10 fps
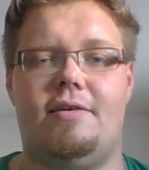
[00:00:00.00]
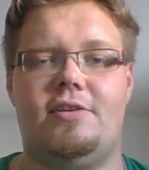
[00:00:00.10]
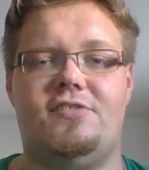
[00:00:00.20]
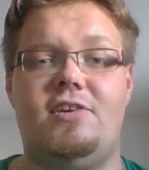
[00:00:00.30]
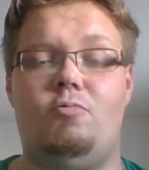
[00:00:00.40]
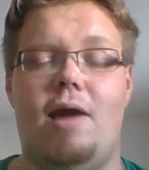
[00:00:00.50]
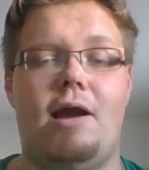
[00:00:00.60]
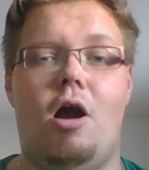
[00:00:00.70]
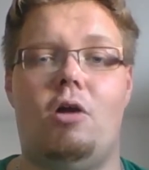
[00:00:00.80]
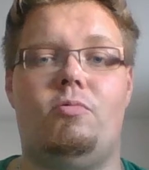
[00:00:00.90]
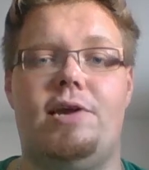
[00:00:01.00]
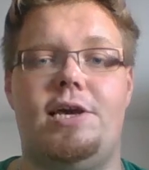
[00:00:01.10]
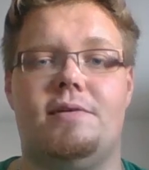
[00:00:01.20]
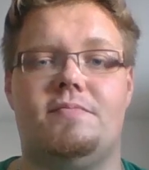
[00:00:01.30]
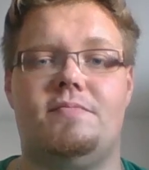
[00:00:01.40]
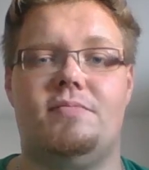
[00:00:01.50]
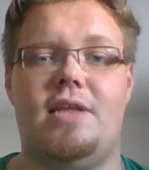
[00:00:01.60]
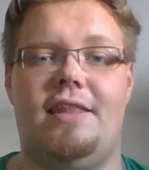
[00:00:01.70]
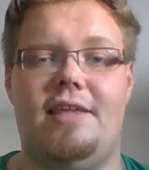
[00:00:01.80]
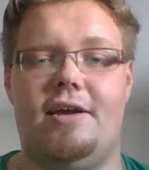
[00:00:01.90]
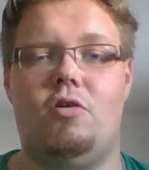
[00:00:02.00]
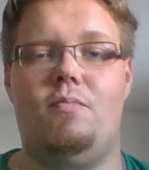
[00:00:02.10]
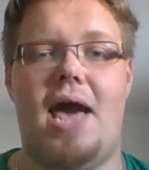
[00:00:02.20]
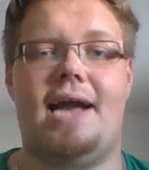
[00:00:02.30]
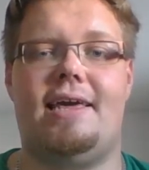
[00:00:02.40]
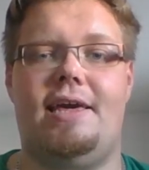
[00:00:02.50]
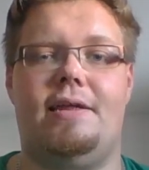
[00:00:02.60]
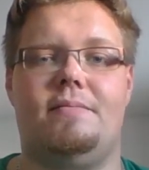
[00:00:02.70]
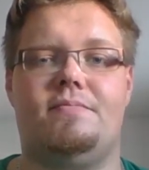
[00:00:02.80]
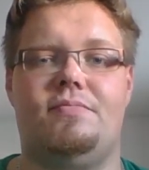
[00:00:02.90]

to see where are we, and then go back in.